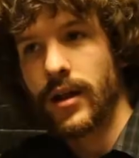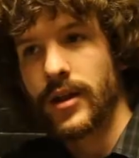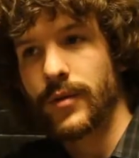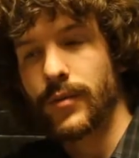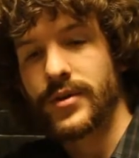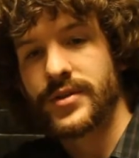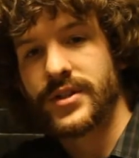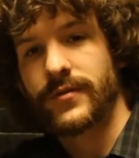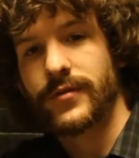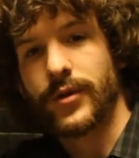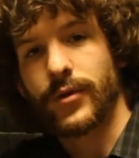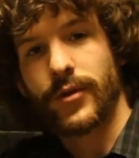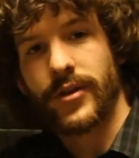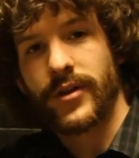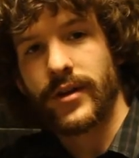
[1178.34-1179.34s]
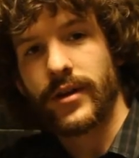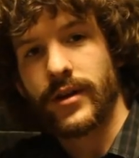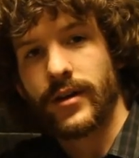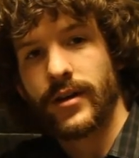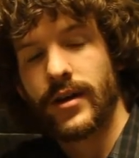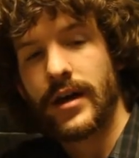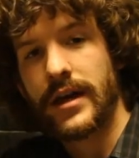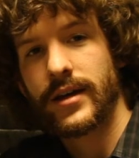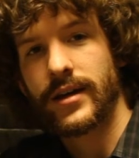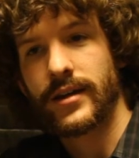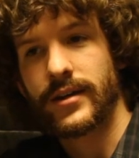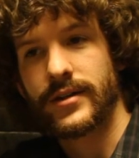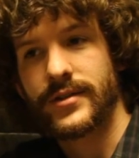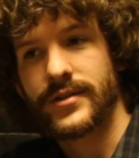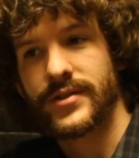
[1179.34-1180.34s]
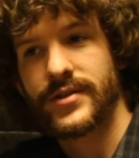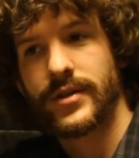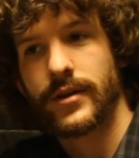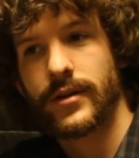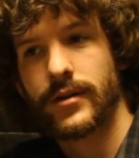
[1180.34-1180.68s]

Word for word: The most difficult thing is